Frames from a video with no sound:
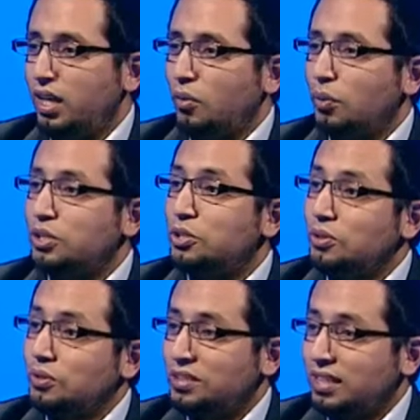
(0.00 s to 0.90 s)
we
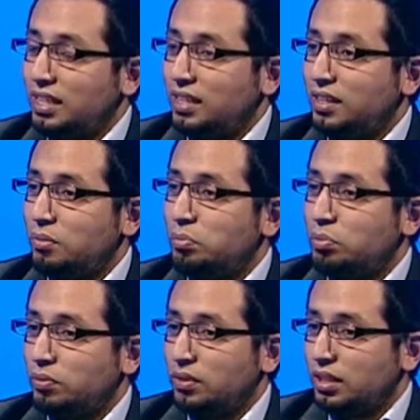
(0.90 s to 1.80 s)
do see
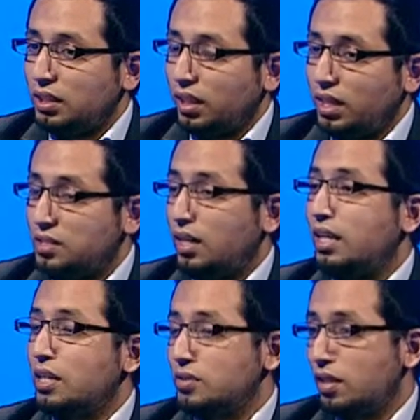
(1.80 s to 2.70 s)
the Isa
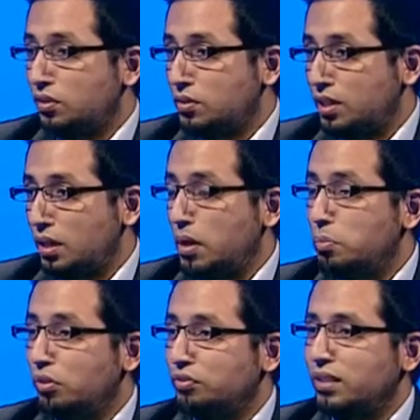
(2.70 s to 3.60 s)
alayhi salatu wasalam, our
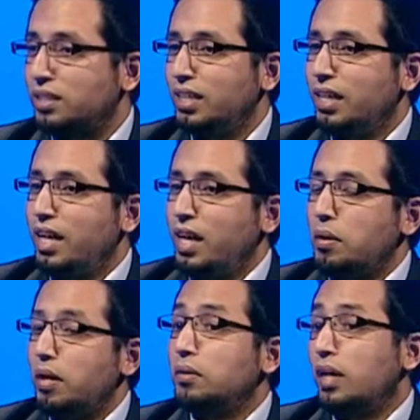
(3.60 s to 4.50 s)
prophet,
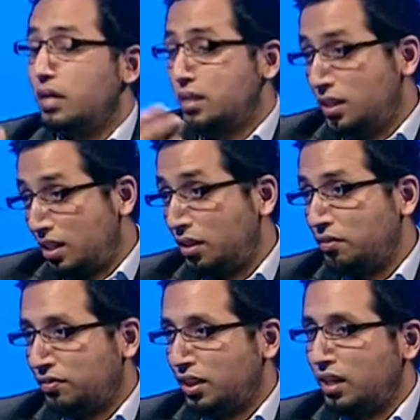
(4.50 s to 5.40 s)
in the other
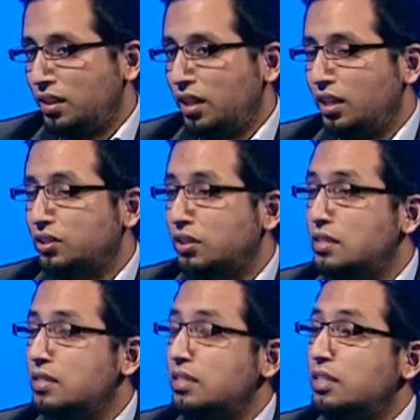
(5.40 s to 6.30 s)
faith, is
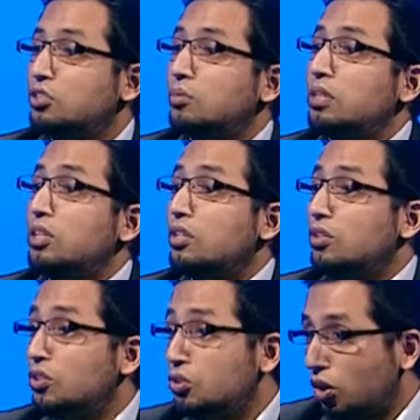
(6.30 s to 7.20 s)
considered to be
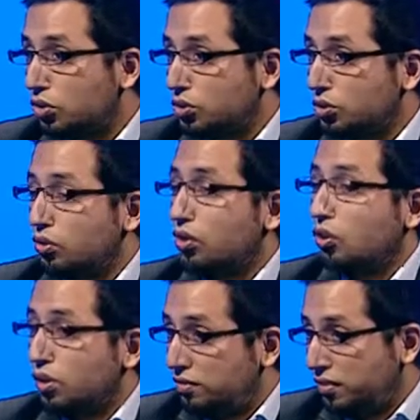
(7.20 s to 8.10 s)
God or a
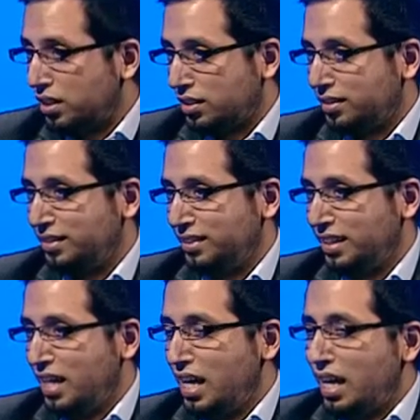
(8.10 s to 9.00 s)
godly figure.
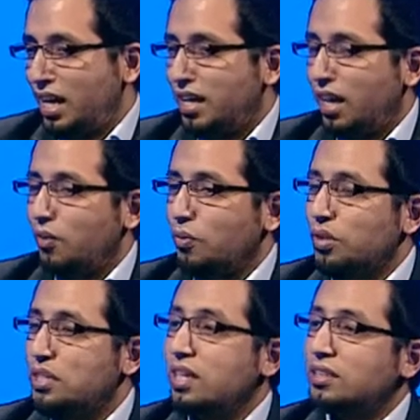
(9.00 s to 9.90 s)
Now,
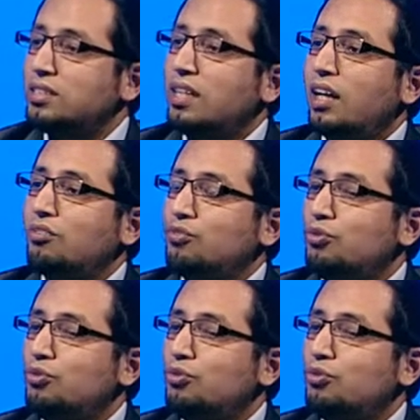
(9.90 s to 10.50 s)
does that